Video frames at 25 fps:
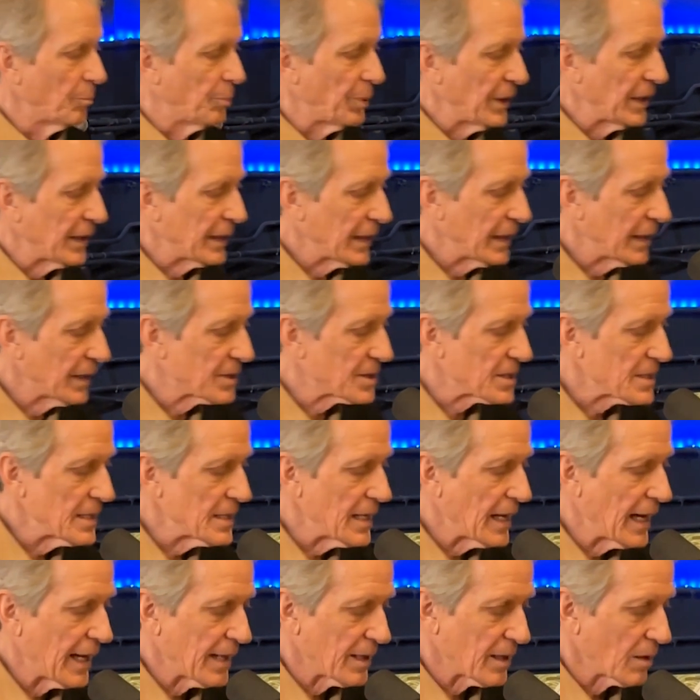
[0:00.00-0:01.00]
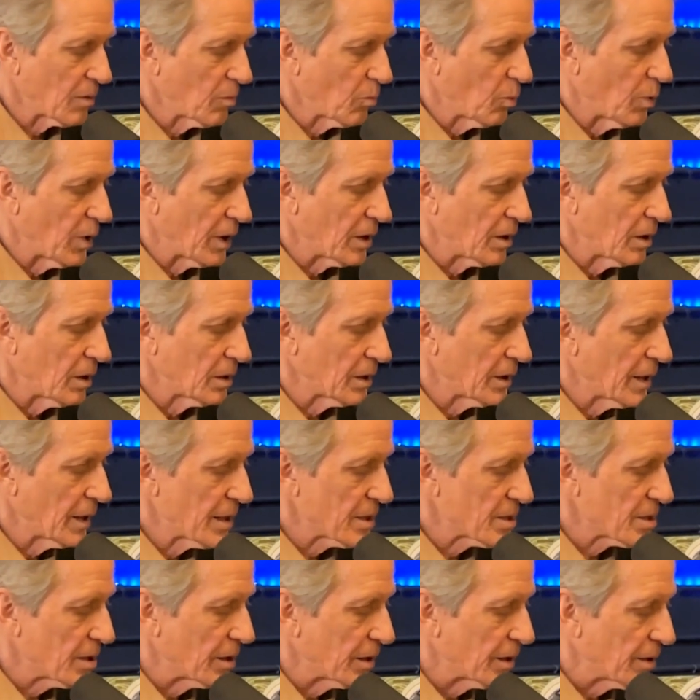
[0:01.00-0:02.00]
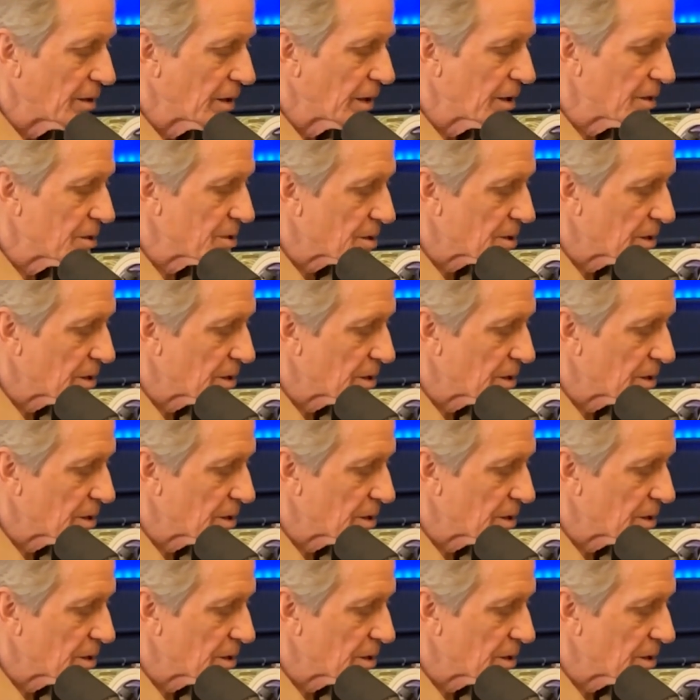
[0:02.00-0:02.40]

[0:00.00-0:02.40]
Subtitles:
But it's not what a Leslie does.